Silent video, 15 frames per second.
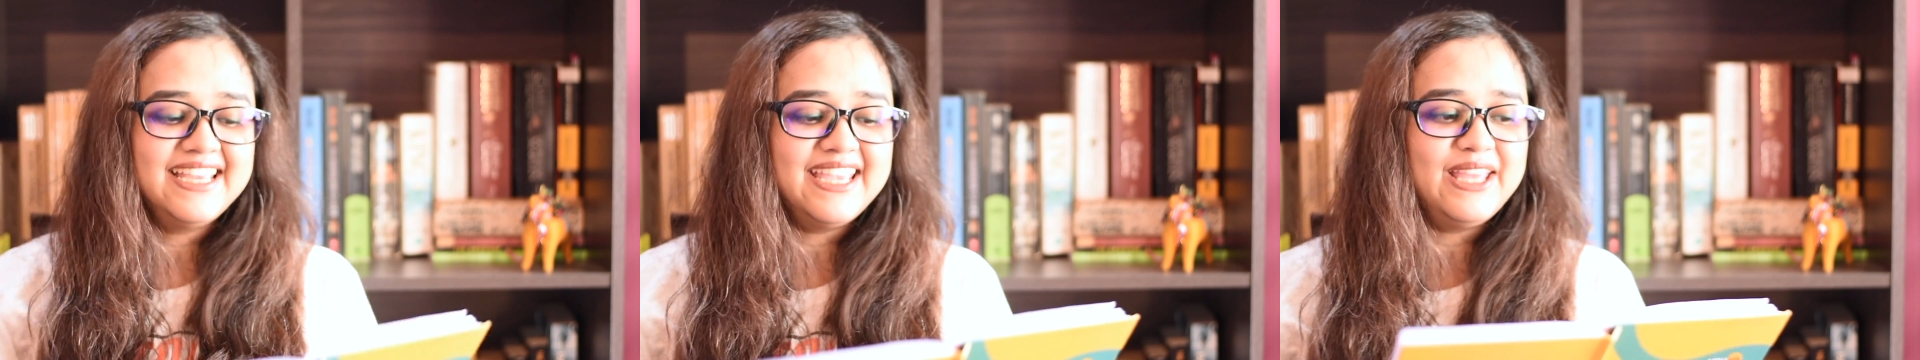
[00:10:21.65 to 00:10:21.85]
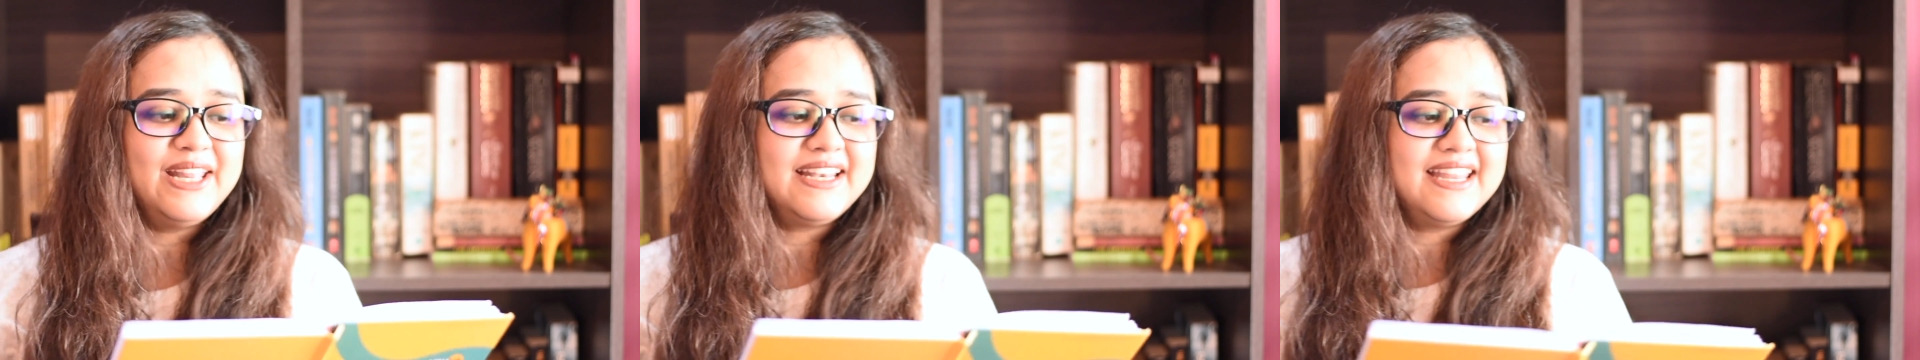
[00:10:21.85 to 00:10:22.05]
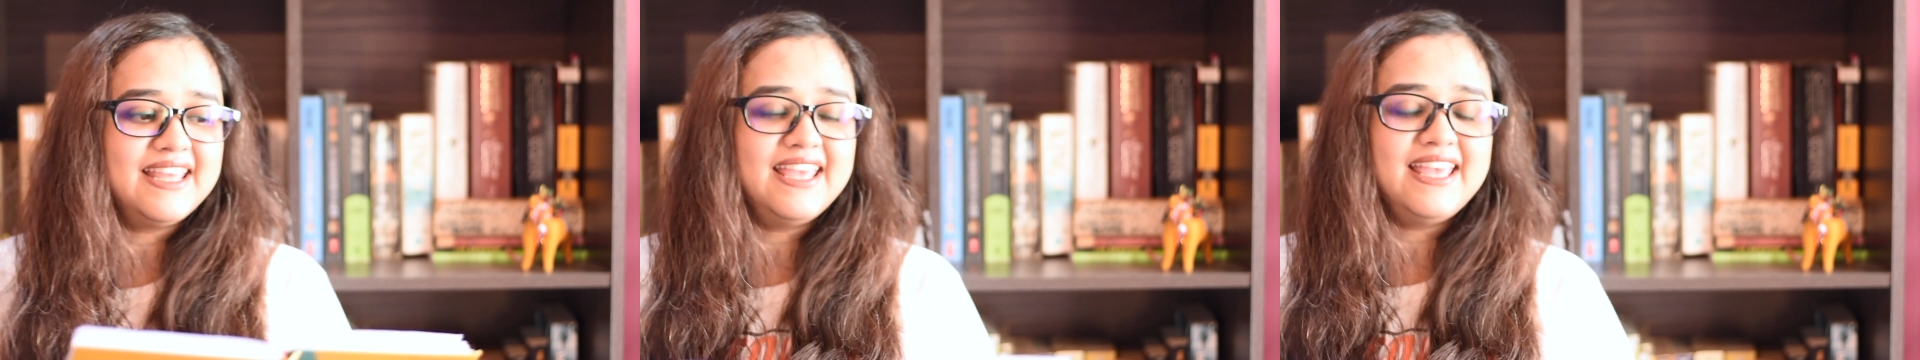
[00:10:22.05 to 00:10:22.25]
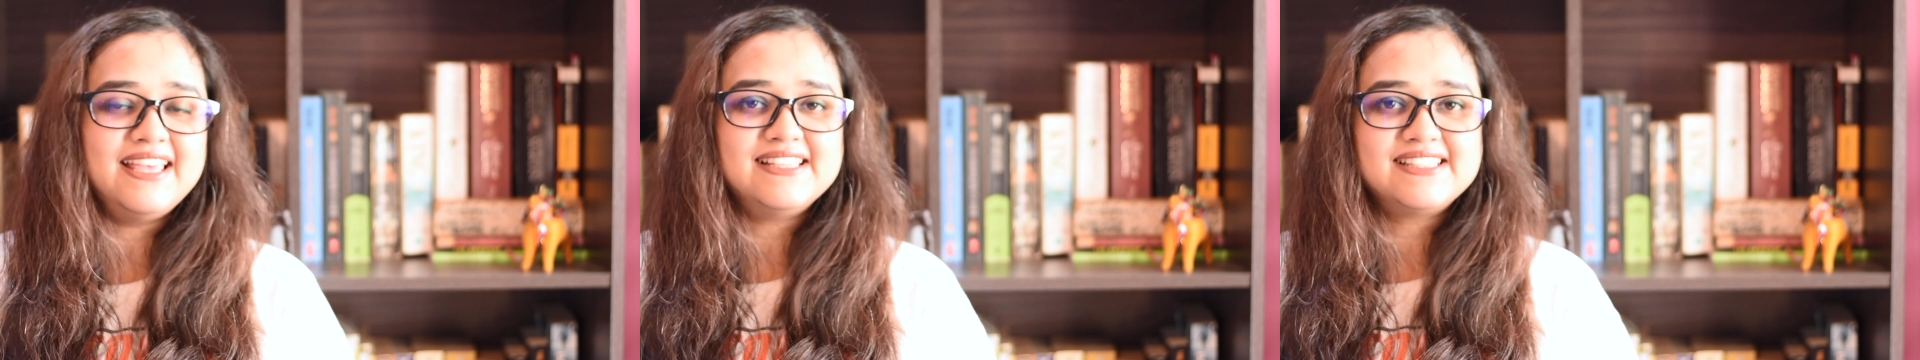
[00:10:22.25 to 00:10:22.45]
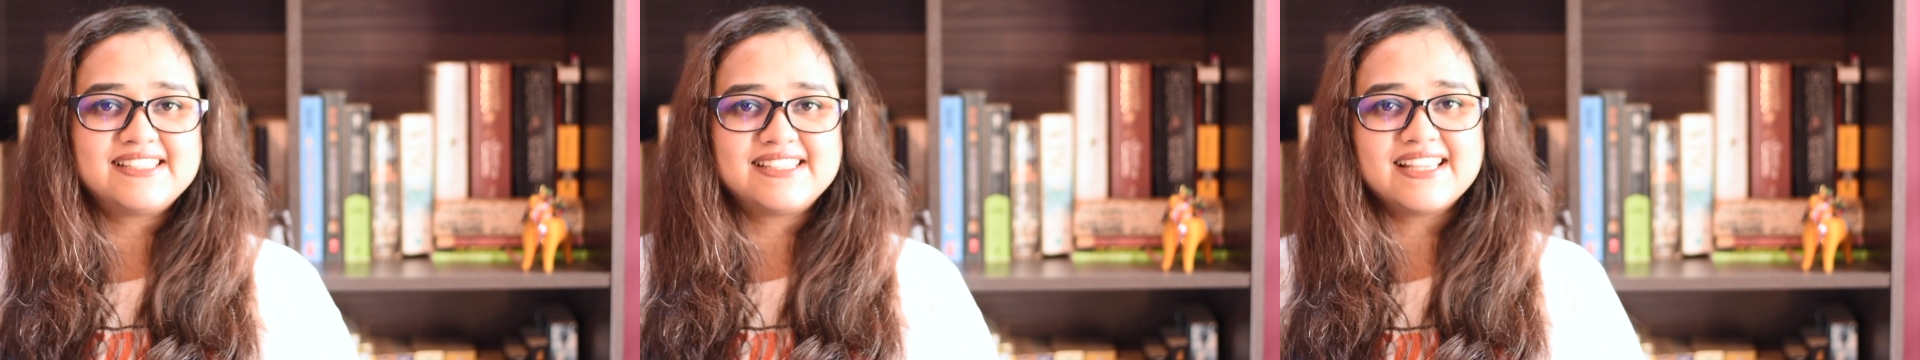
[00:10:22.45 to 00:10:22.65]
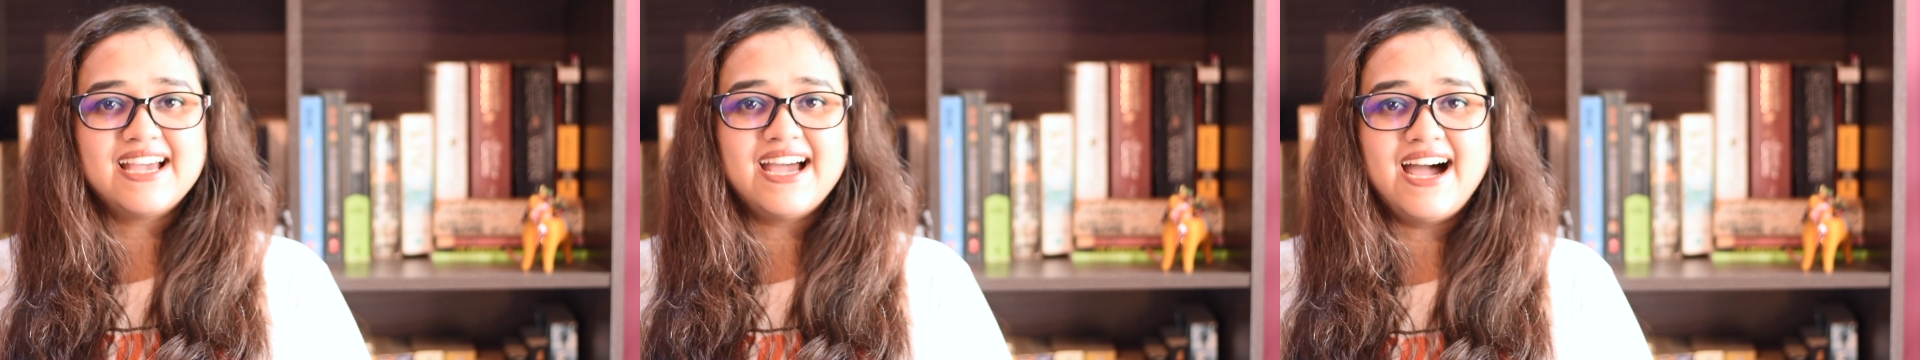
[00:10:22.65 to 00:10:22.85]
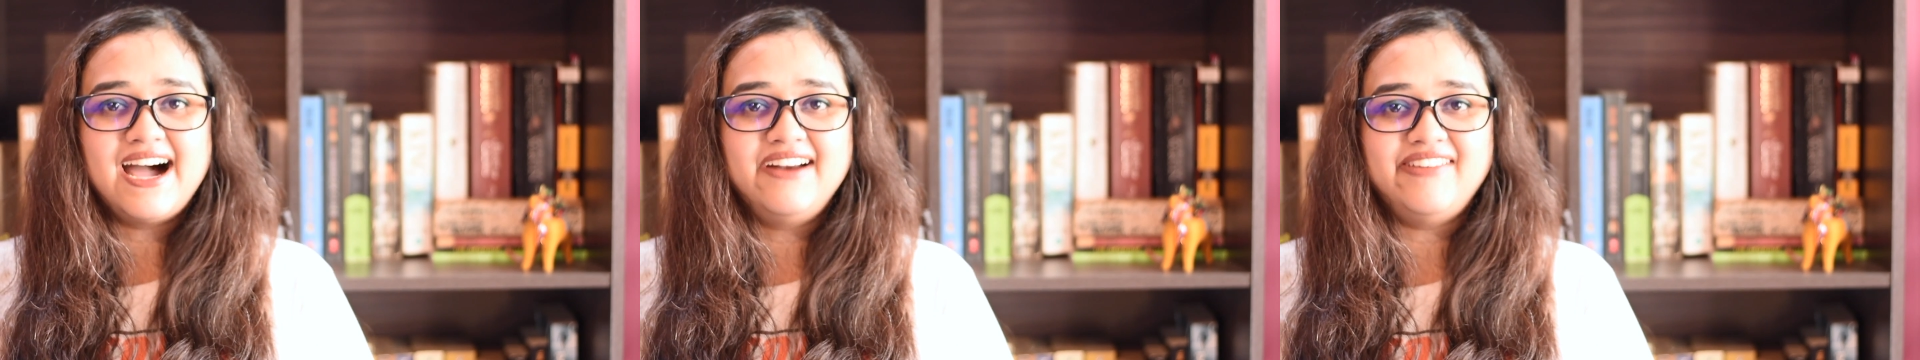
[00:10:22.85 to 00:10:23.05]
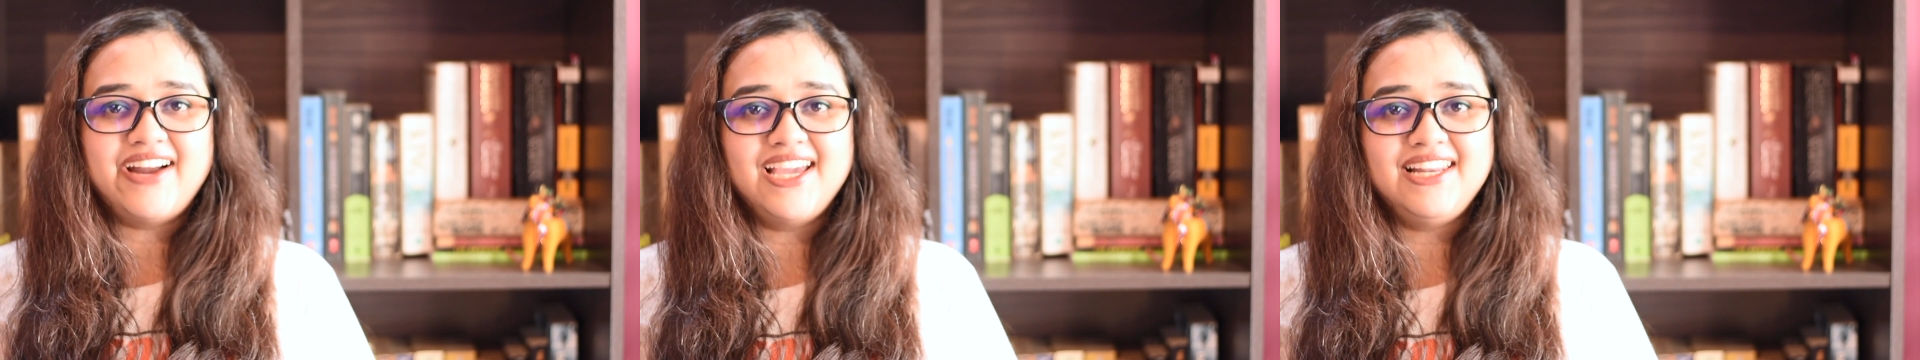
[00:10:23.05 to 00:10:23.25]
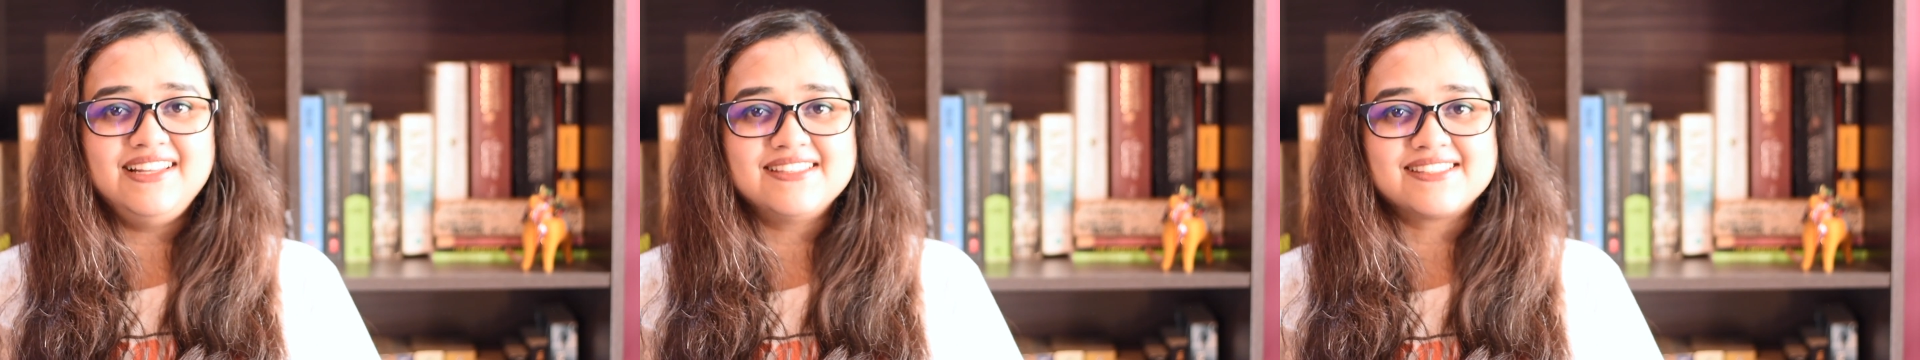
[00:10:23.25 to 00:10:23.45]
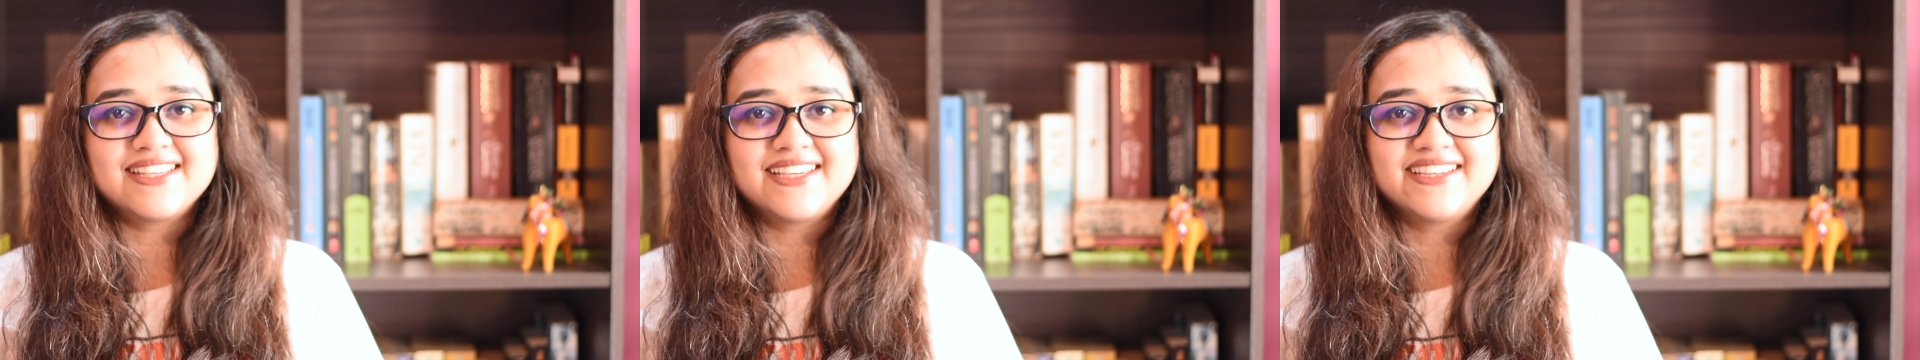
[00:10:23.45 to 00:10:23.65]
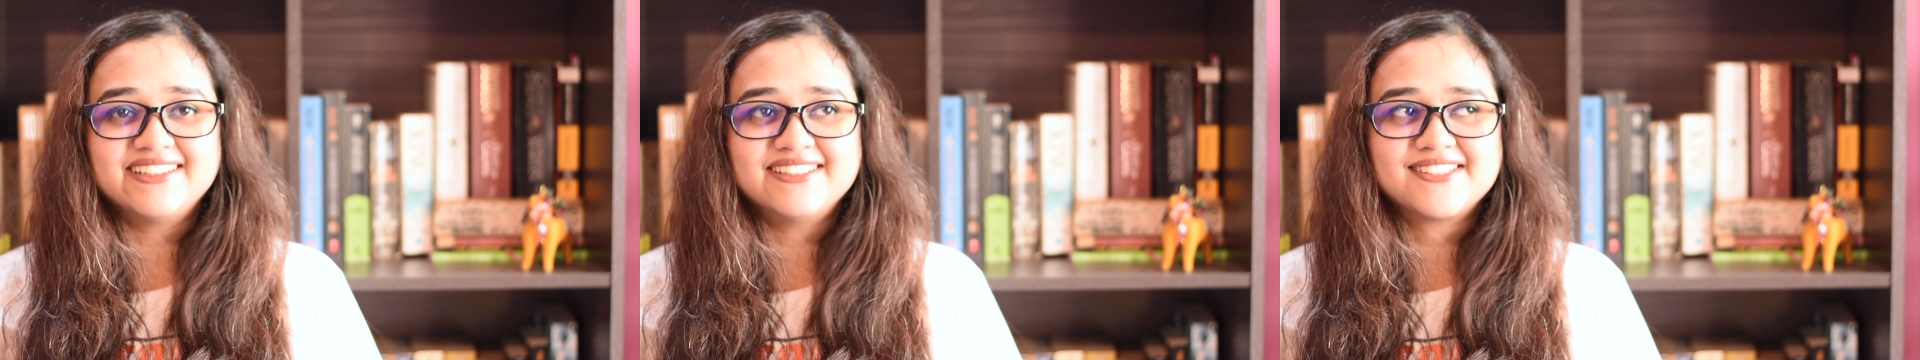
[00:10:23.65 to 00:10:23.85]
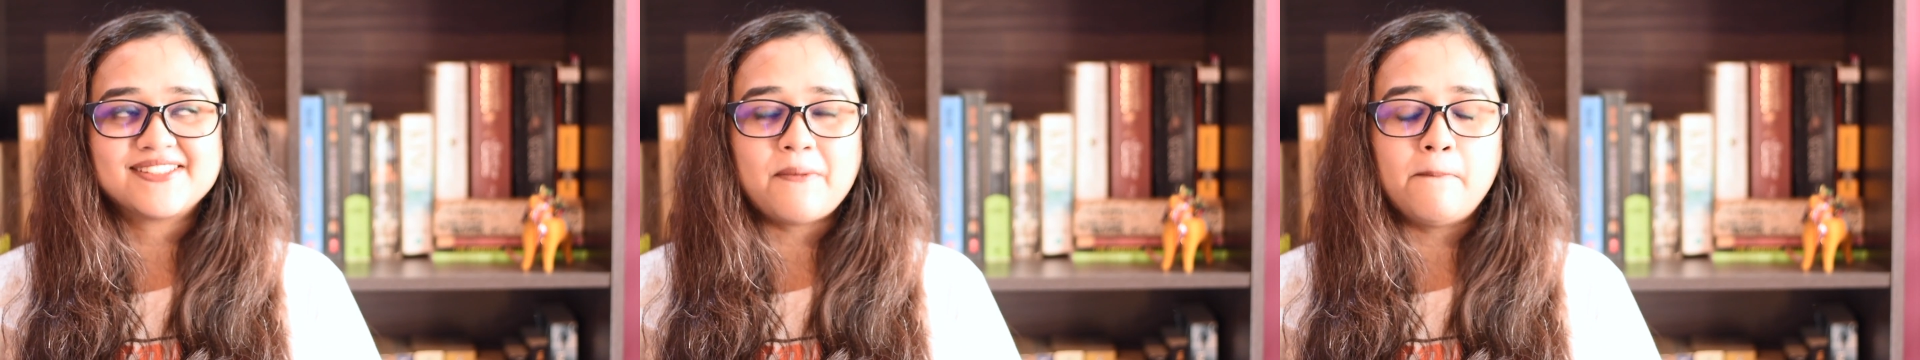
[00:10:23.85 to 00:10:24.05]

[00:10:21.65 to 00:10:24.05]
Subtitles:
It is Riley Sager's